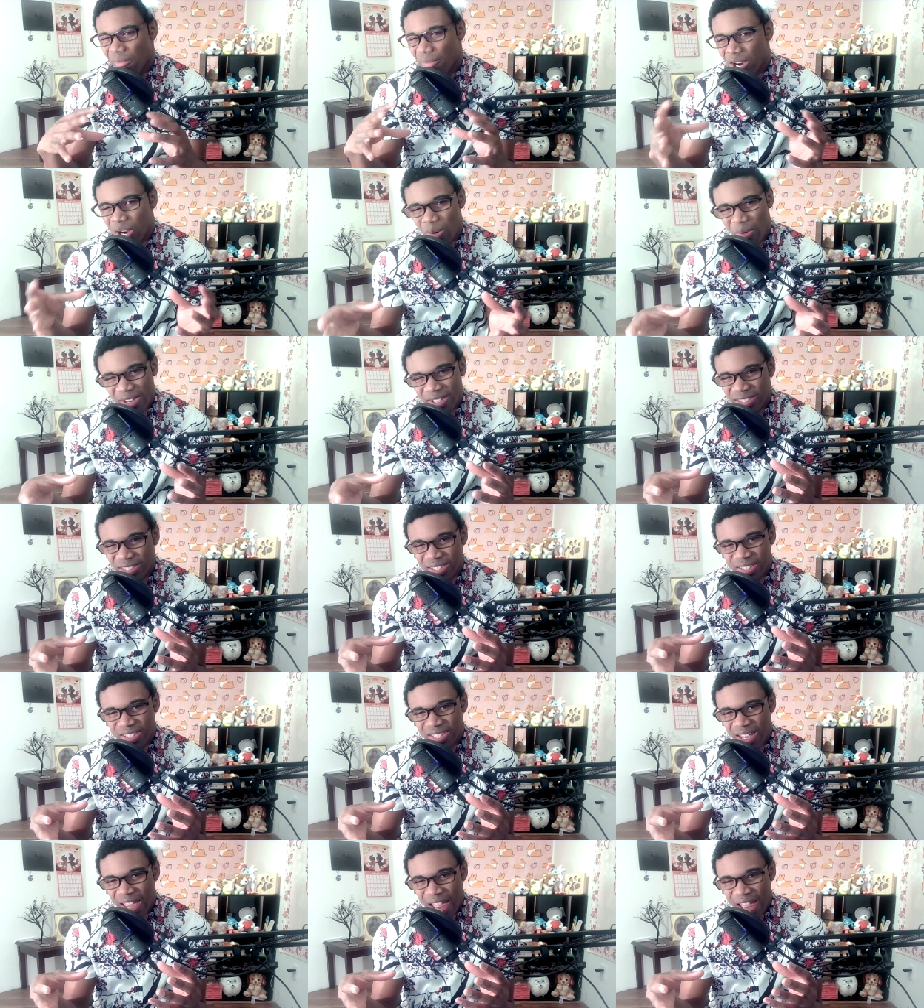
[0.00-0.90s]
our
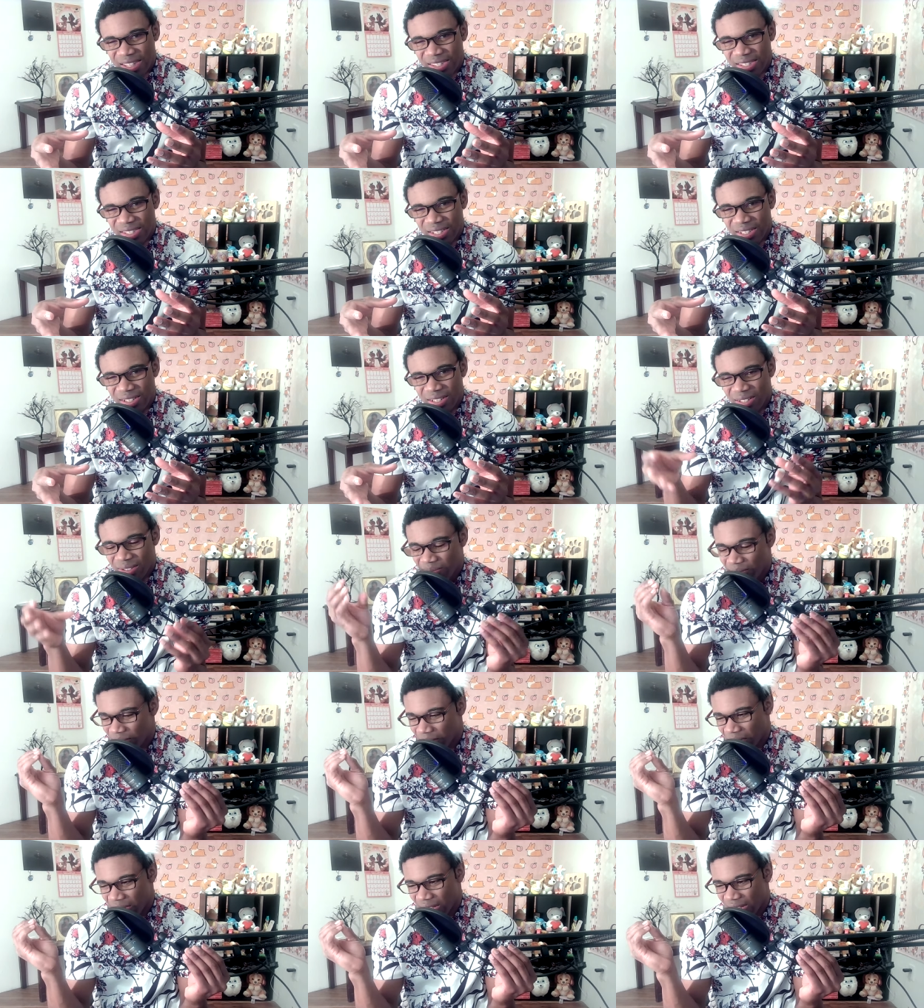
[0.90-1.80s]
questions
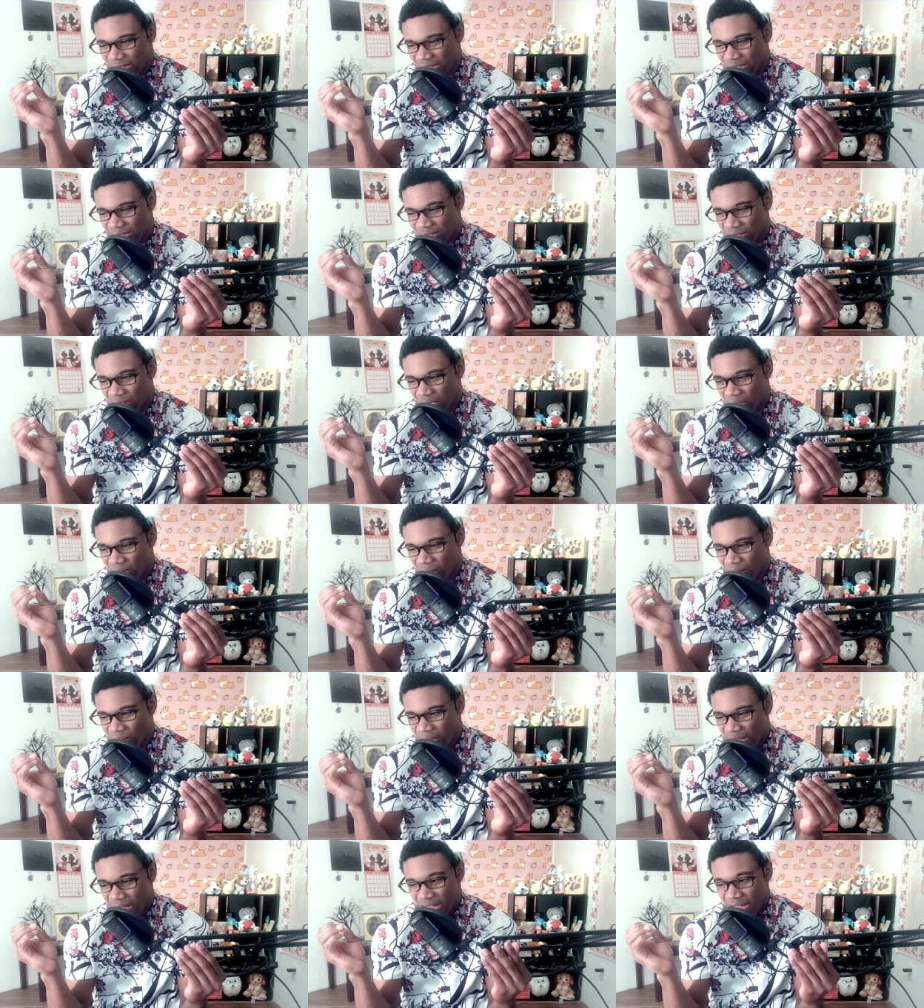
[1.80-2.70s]
answered because, you
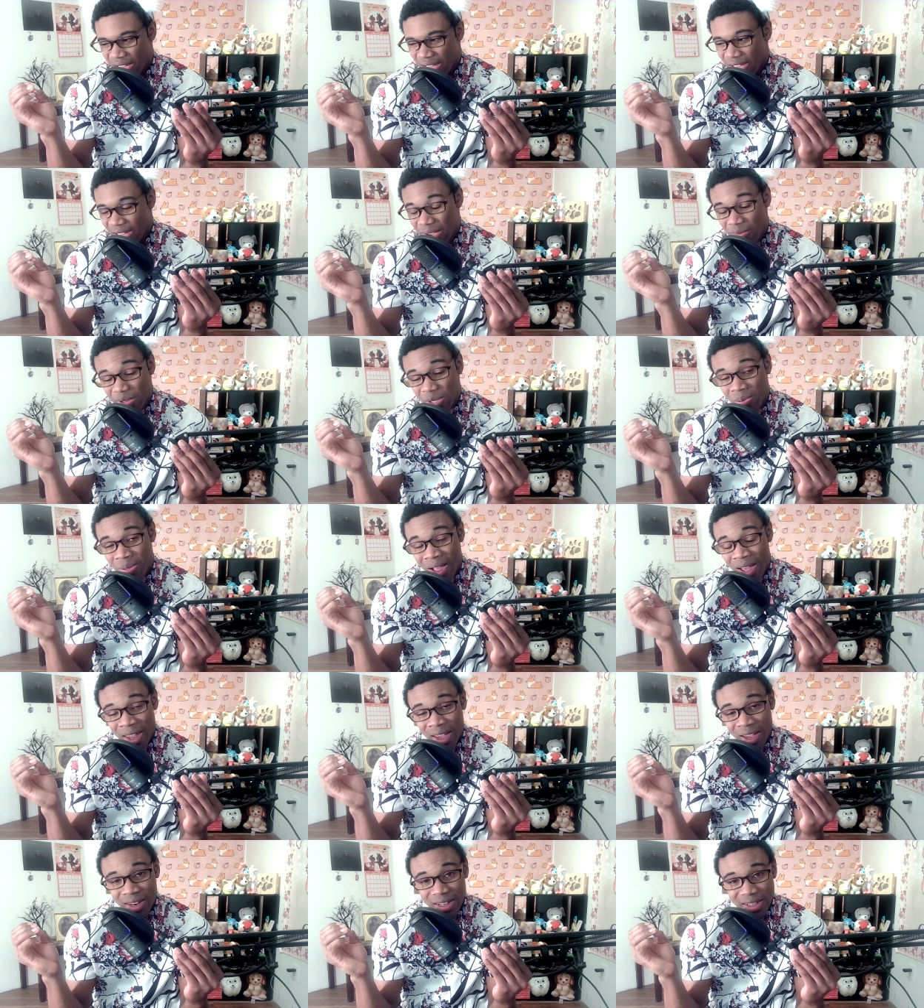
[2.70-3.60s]
know, he was
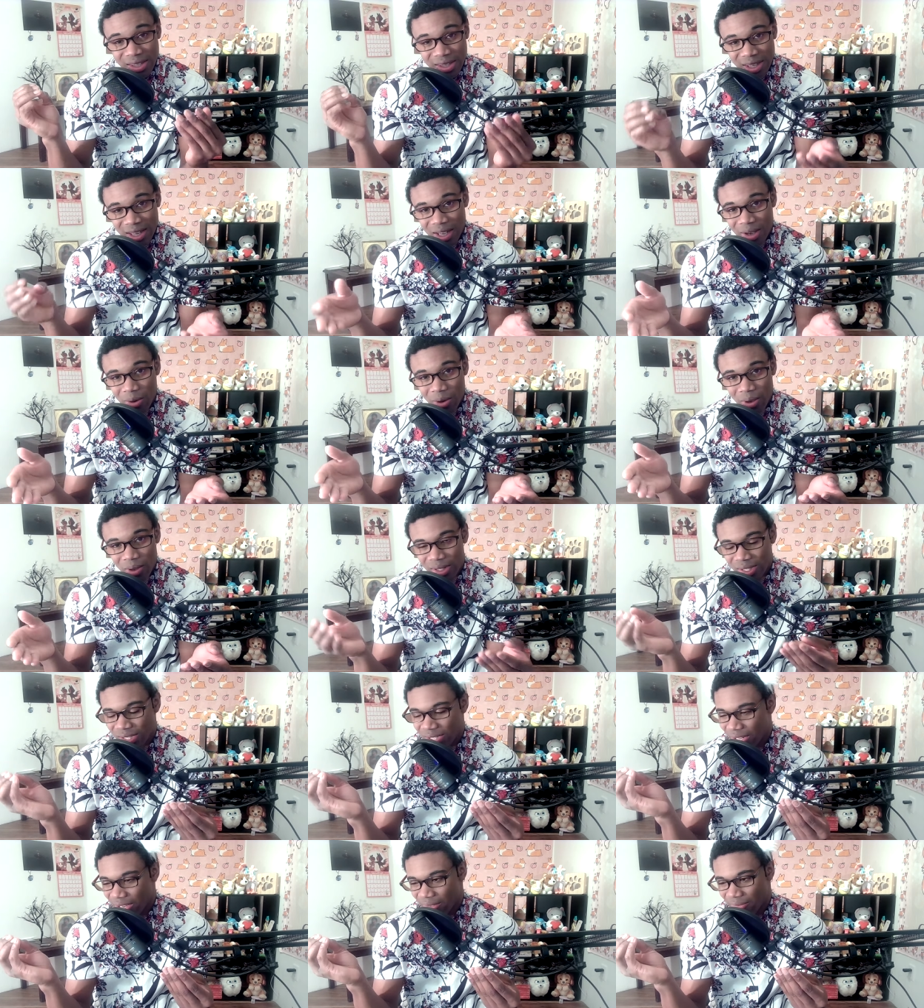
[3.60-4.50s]
planning on a sequel
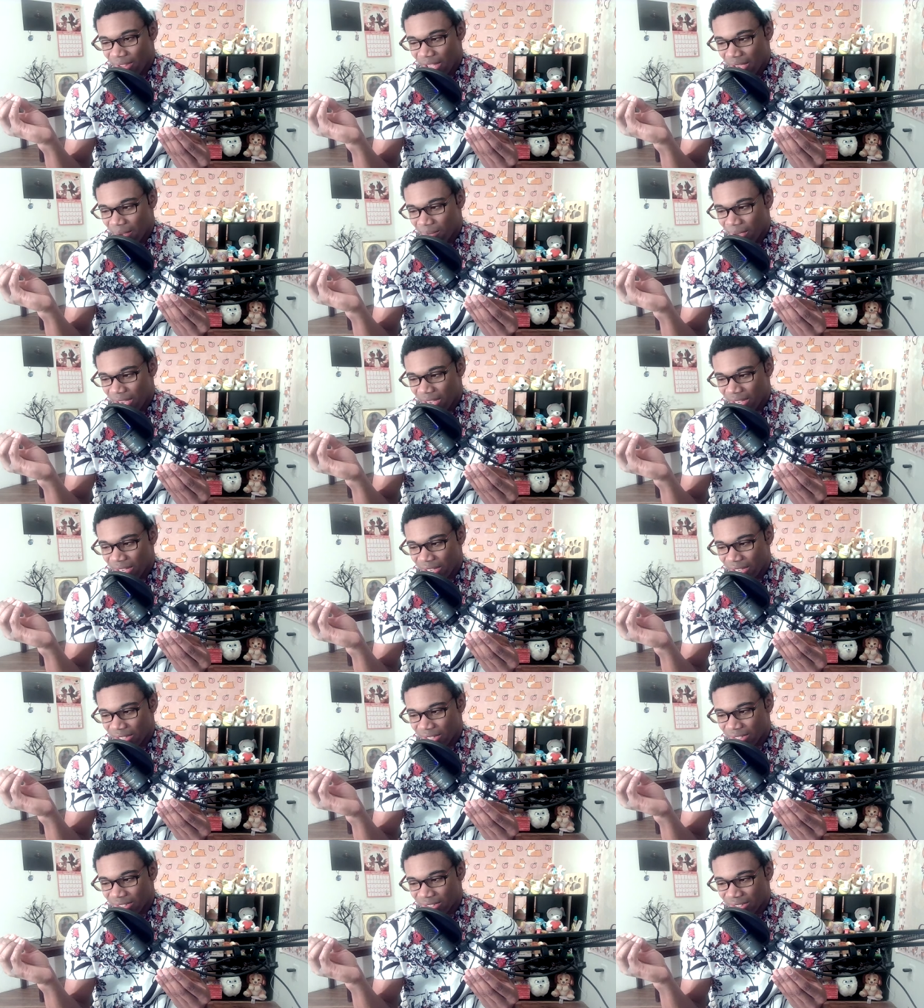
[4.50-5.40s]
instead of like
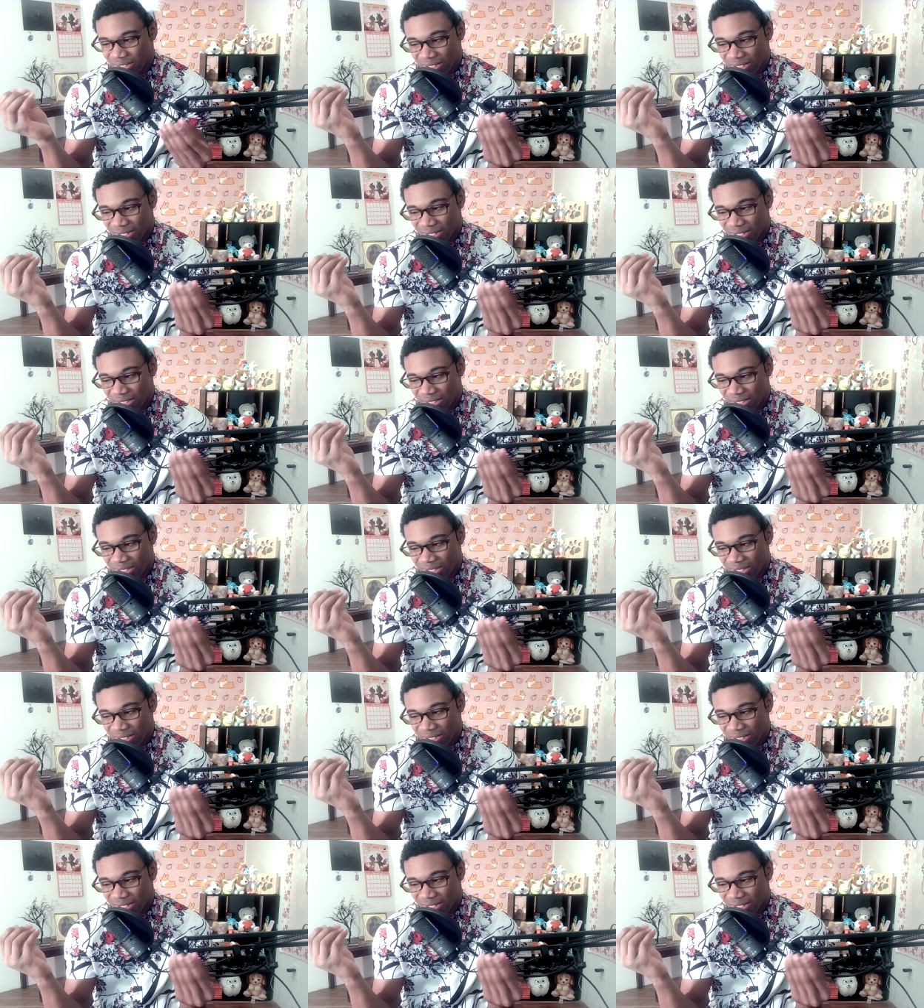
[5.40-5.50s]
making